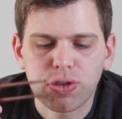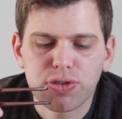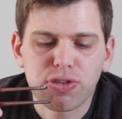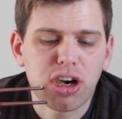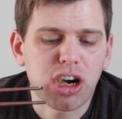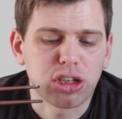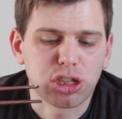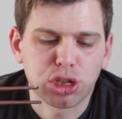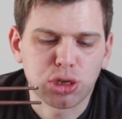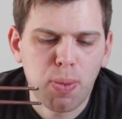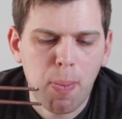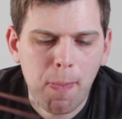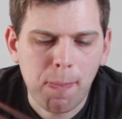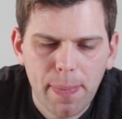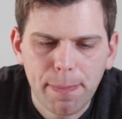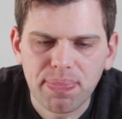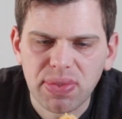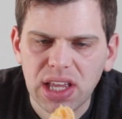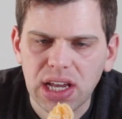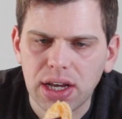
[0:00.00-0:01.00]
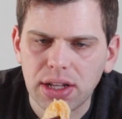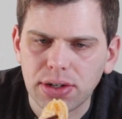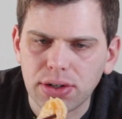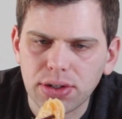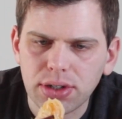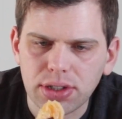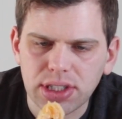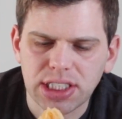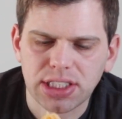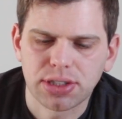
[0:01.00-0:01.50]
fresh. The
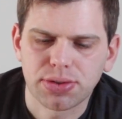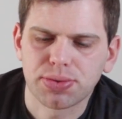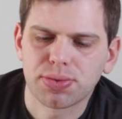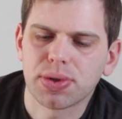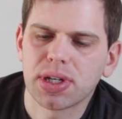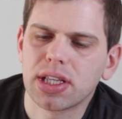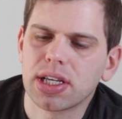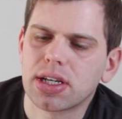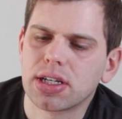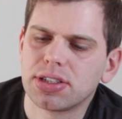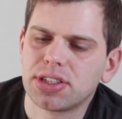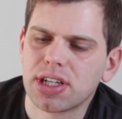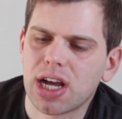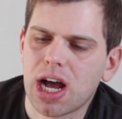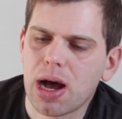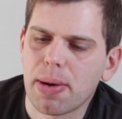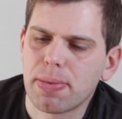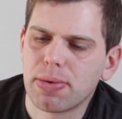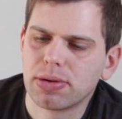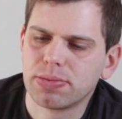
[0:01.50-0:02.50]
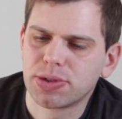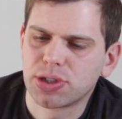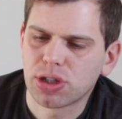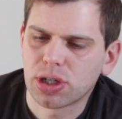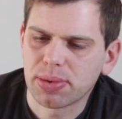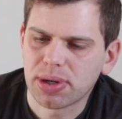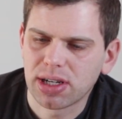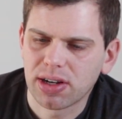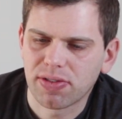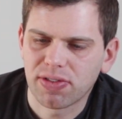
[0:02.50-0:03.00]
noodle does a really good job
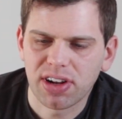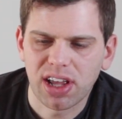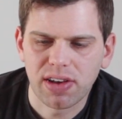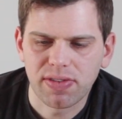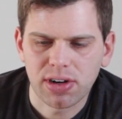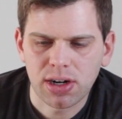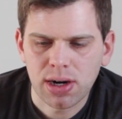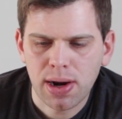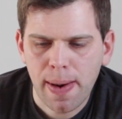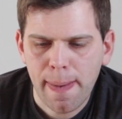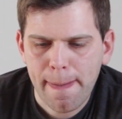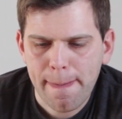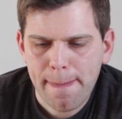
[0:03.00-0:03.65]
absorbing the flavor.